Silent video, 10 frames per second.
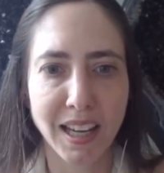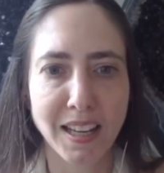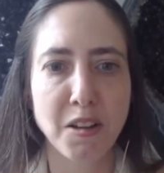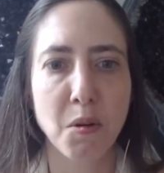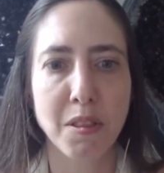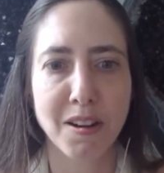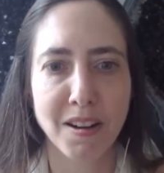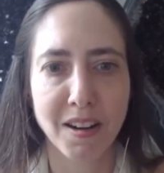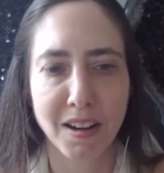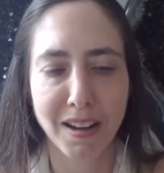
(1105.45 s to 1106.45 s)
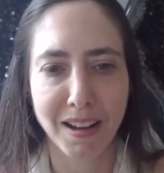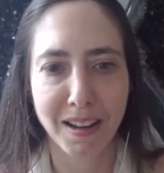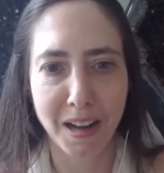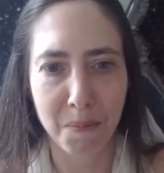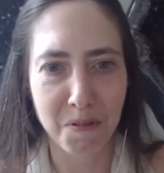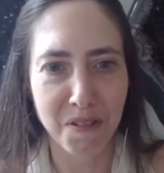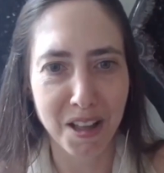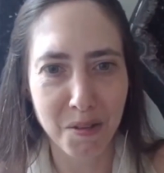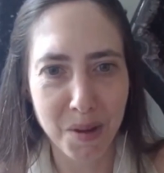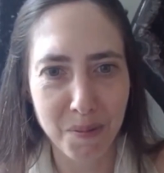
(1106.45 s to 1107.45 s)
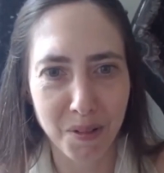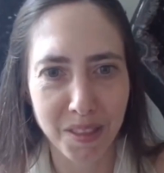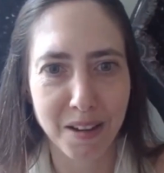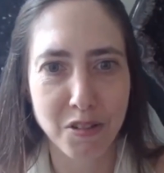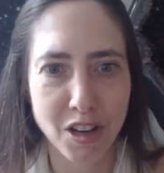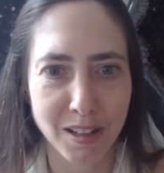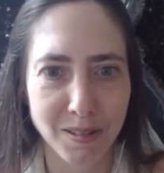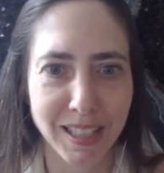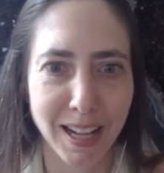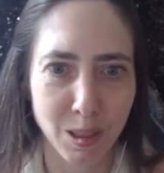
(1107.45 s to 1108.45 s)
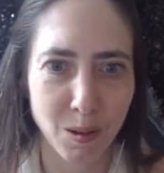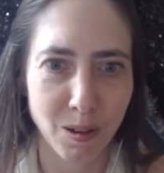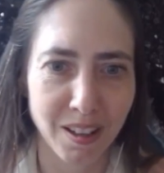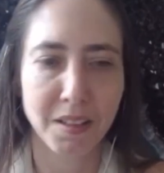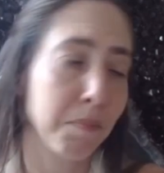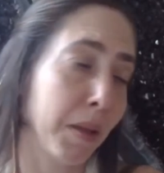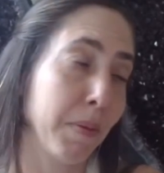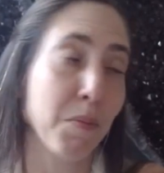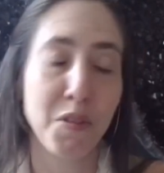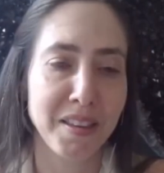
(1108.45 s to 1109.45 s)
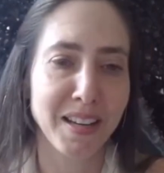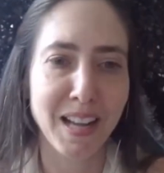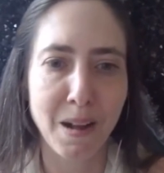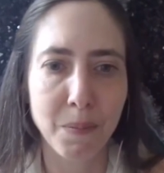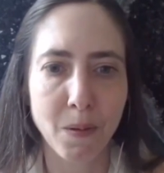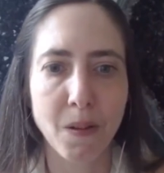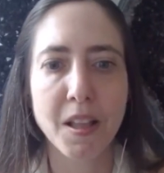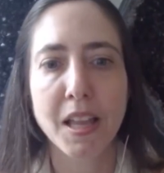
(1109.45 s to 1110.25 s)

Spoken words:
and I know there are a couple of other people that have channeled Hathor, maybe more than a couple.